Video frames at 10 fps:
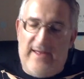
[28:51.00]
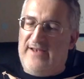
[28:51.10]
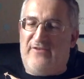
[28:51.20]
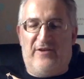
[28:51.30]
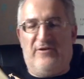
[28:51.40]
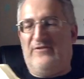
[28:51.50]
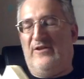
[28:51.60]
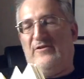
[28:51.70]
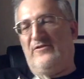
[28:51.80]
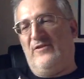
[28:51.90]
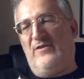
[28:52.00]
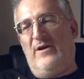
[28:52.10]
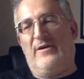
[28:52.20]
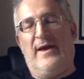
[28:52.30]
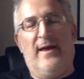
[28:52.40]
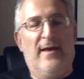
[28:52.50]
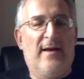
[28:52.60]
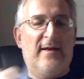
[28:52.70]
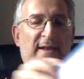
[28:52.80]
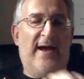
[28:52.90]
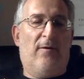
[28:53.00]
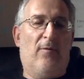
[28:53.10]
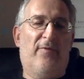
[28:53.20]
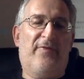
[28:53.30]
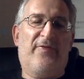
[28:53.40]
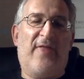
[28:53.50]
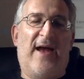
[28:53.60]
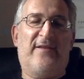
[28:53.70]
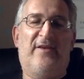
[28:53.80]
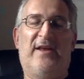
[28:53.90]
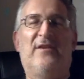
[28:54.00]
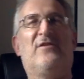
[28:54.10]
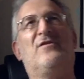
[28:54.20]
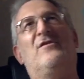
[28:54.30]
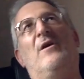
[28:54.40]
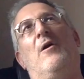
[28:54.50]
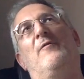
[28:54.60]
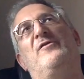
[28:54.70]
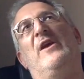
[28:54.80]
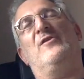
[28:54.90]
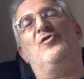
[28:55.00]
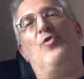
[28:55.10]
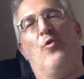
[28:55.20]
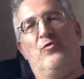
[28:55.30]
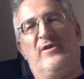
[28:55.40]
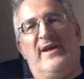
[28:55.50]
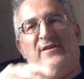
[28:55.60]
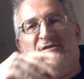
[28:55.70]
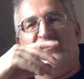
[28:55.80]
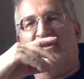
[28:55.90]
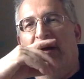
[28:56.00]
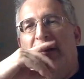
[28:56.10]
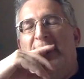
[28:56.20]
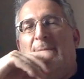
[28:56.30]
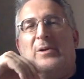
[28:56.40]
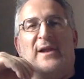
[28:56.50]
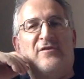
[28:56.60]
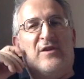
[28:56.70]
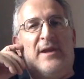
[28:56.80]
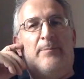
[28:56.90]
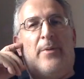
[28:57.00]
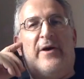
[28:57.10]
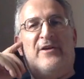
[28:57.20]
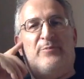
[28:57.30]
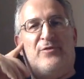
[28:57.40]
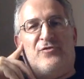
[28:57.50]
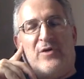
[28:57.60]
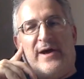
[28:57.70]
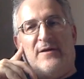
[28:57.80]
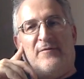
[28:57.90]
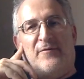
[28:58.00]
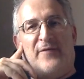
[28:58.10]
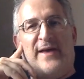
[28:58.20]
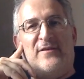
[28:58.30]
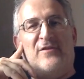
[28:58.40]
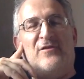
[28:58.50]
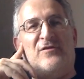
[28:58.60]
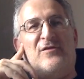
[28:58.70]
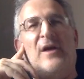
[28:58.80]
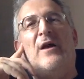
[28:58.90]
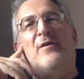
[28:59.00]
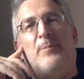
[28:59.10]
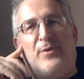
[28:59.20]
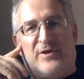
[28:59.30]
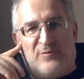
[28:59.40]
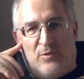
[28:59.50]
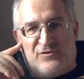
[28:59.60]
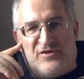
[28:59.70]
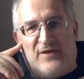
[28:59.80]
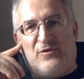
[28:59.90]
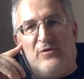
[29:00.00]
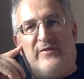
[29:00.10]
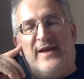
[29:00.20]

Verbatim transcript: etc., etc., etc. Okay, now that is obviously a jaundiced, politically biased portrayal of events. The book is more subtle than